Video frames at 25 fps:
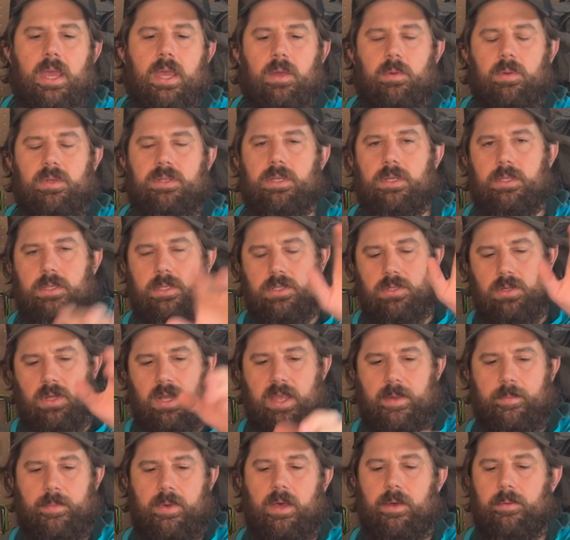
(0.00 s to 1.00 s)
We took the
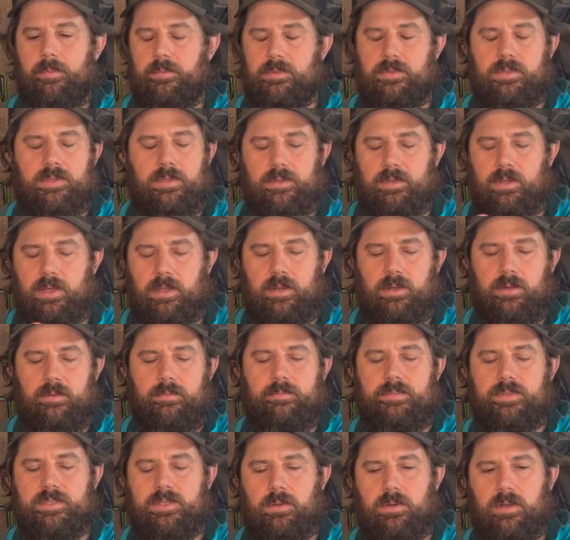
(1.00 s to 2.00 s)
tram up, which is another
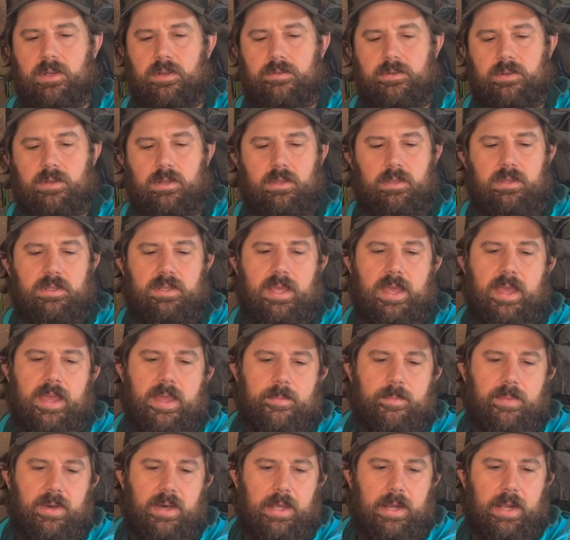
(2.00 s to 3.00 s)
story for another day,
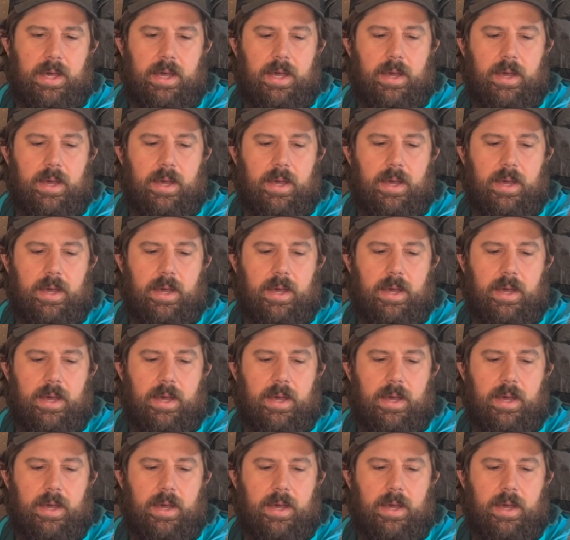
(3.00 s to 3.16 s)
but